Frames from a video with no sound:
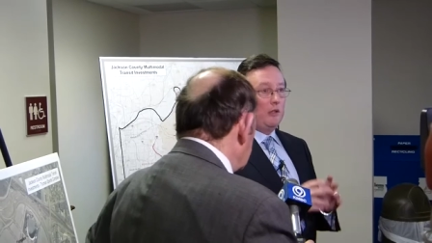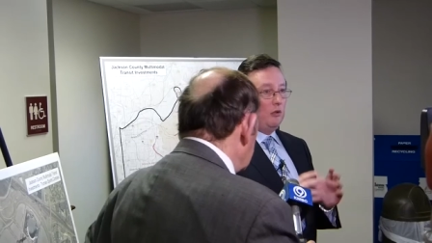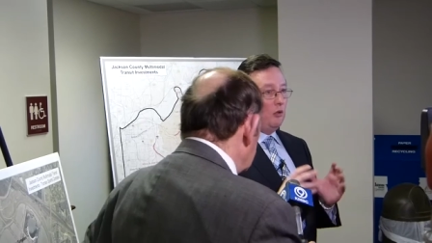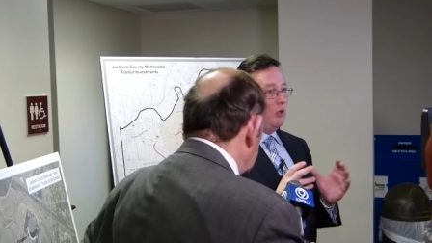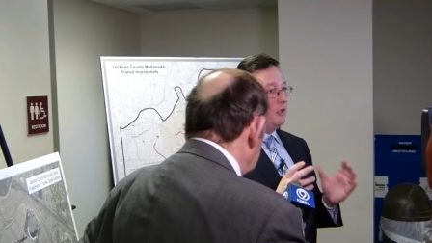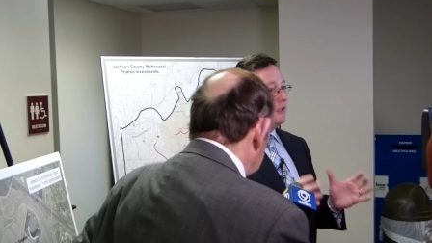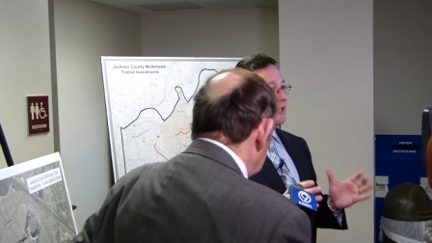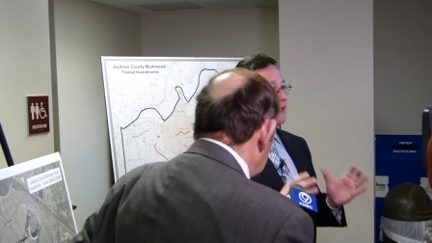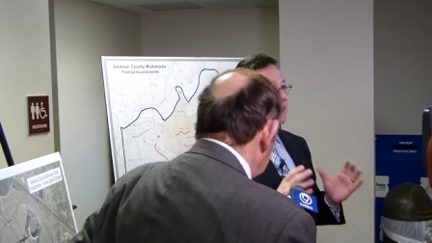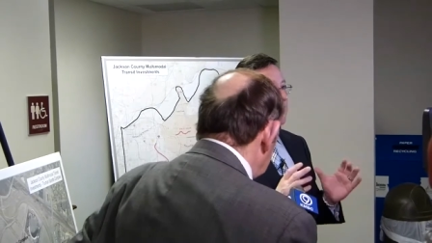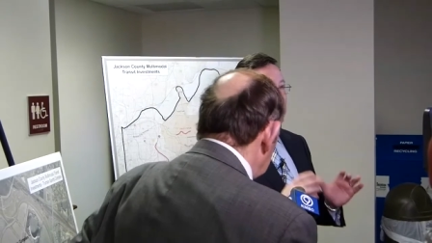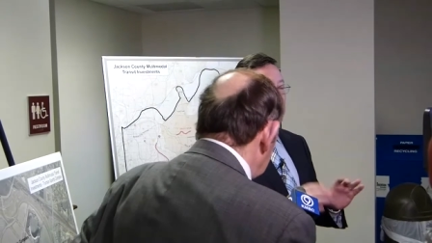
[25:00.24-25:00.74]
They
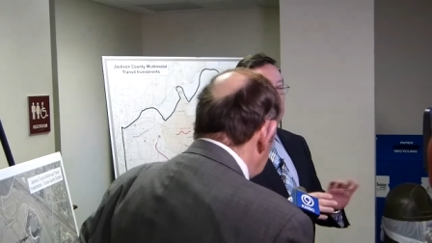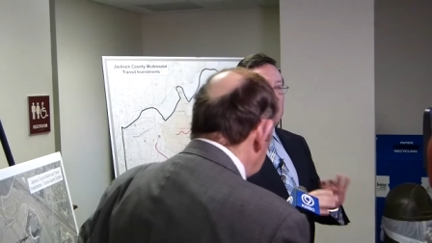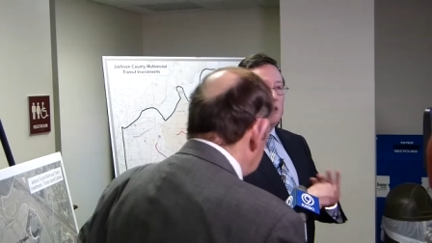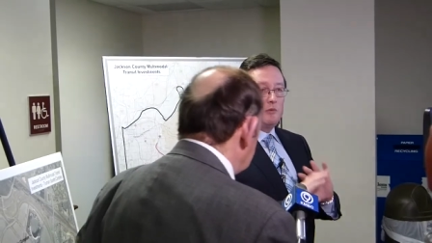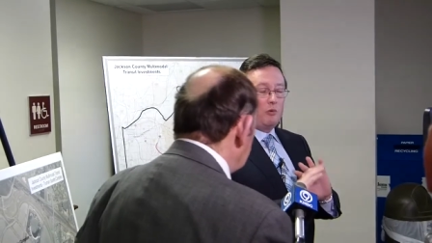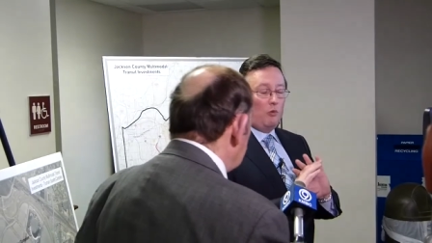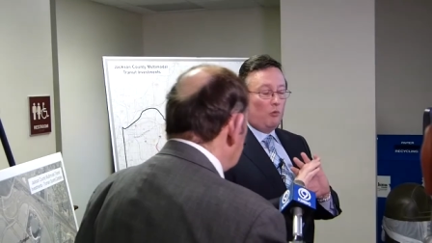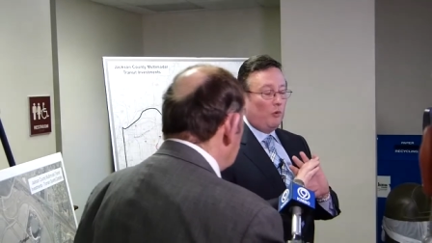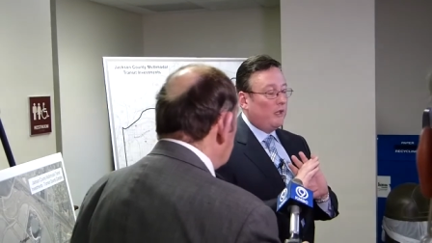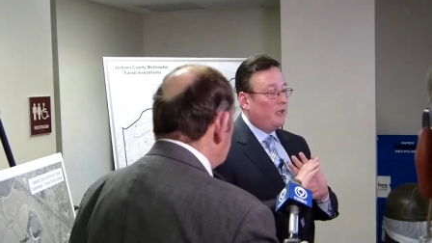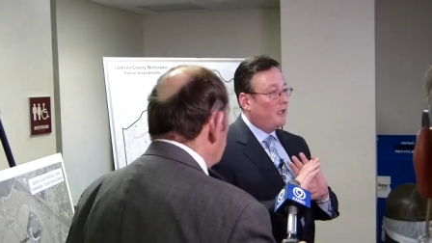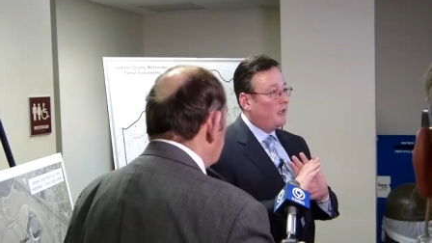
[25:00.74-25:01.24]
looked at giving
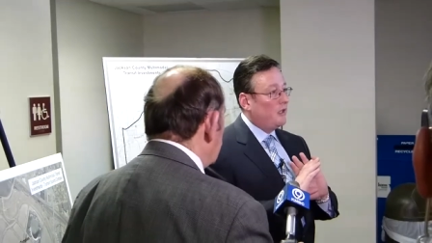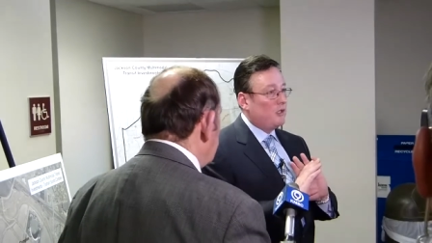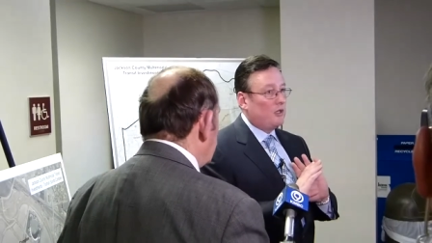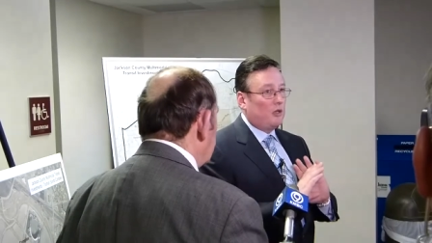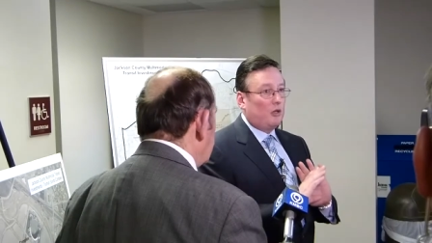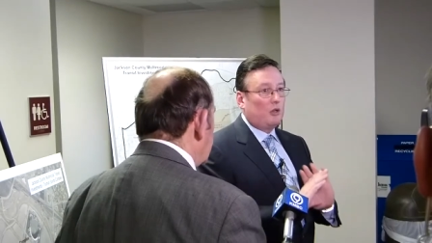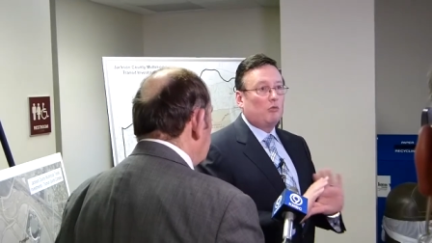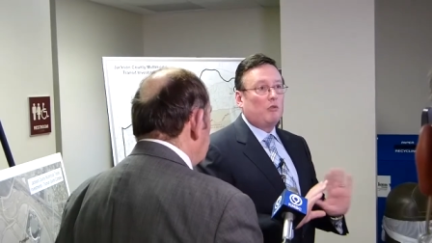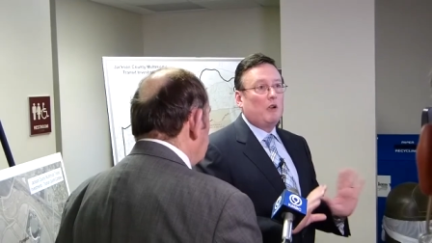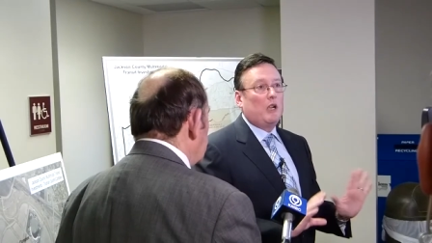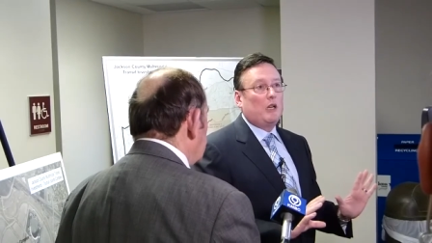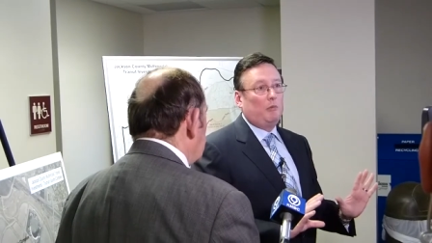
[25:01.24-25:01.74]
us what we think
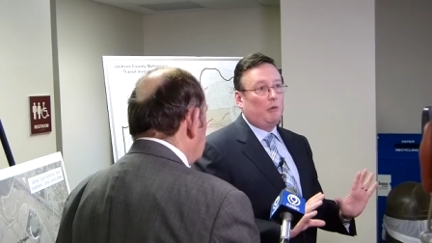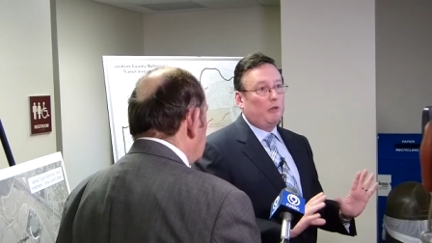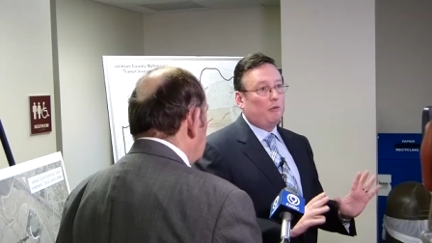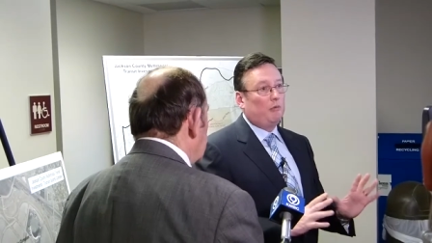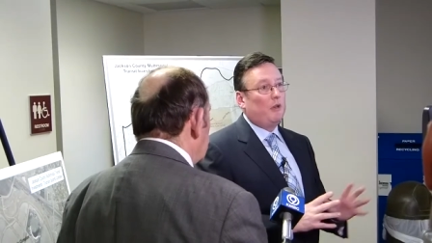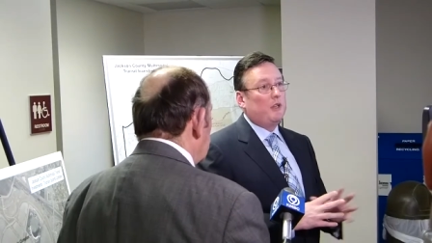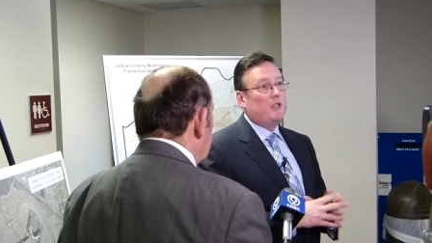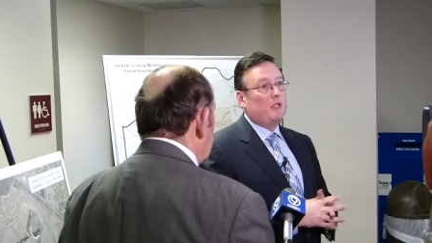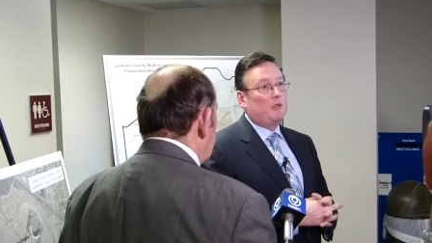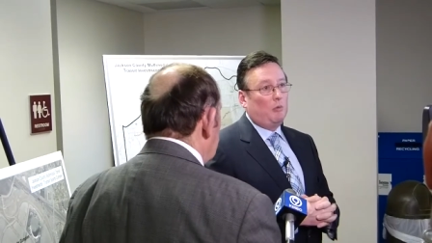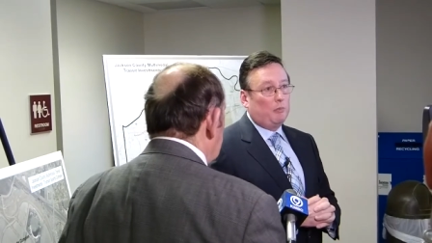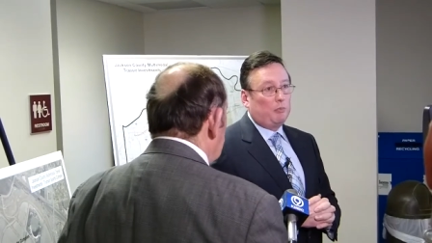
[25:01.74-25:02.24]
is an
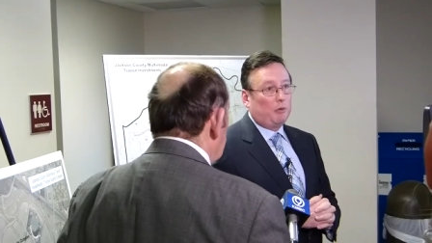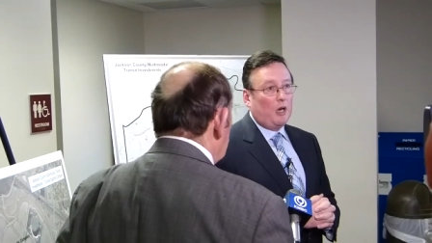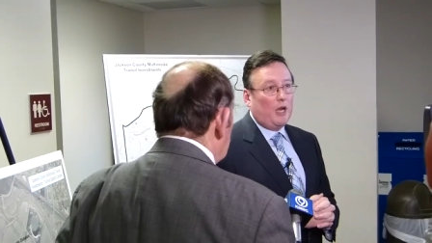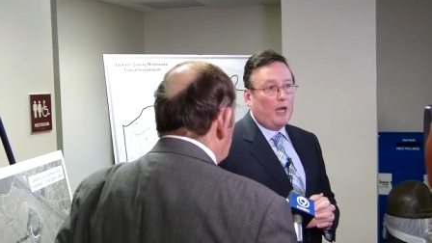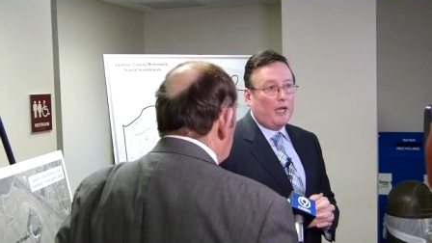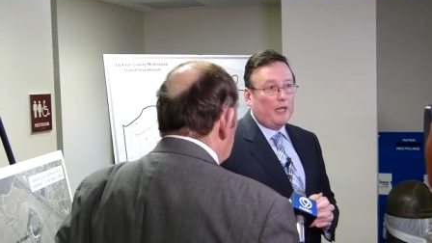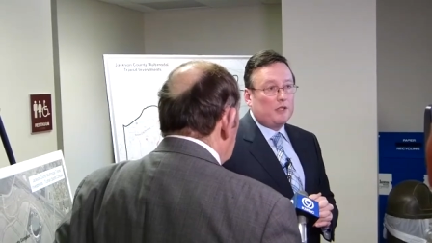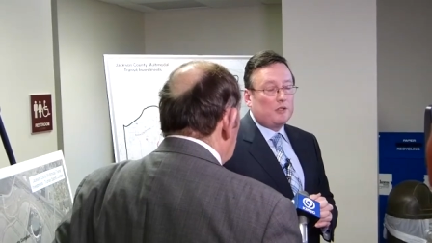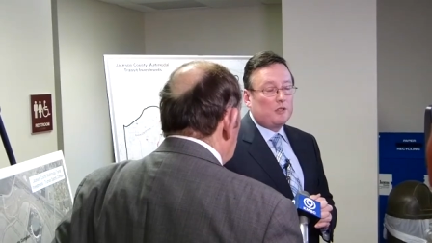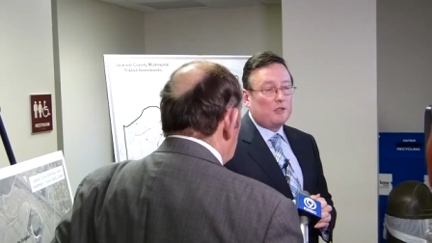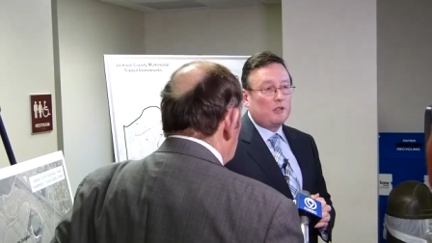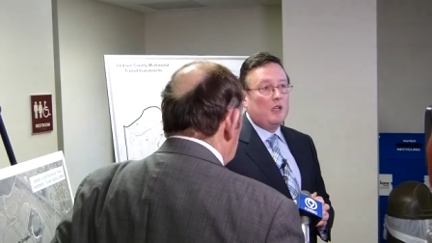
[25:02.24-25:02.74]
incredibly reasonable
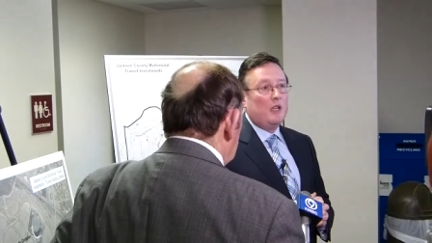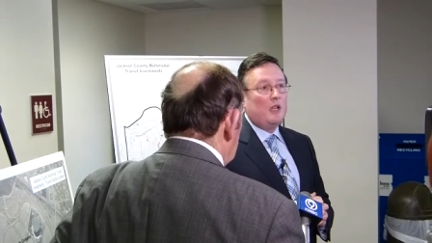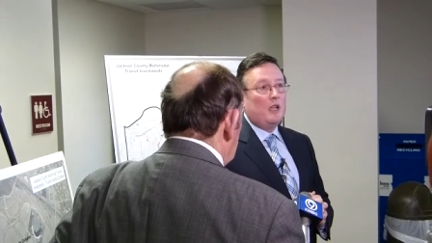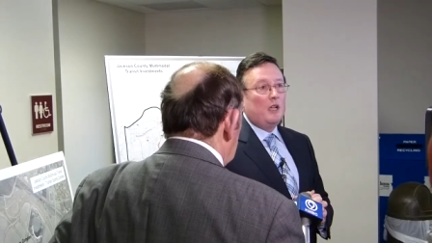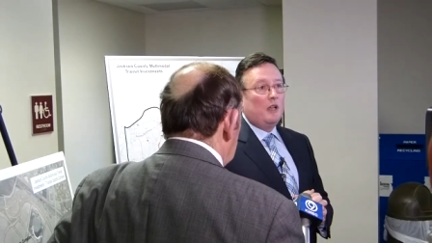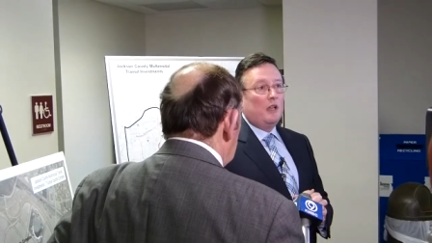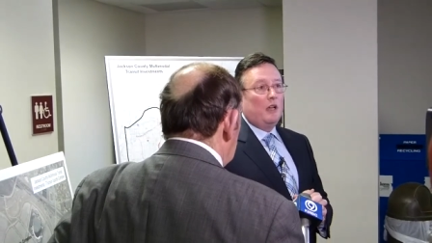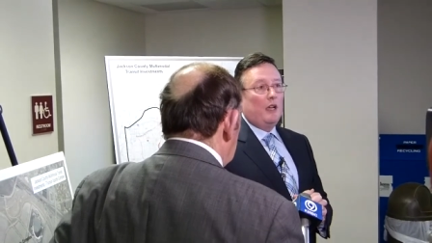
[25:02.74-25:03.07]
price,